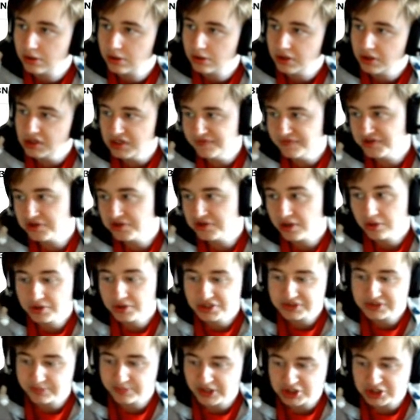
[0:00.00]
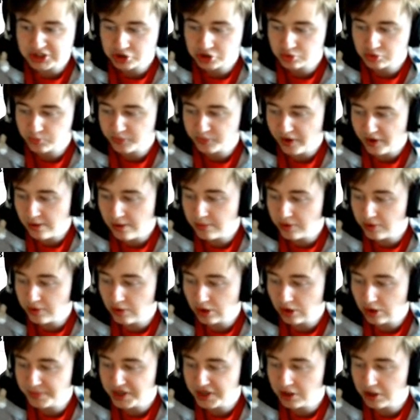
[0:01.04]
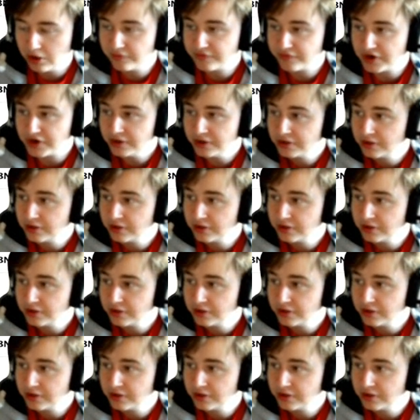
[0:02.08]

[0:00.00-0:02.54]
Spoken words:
Even though this match probably will be over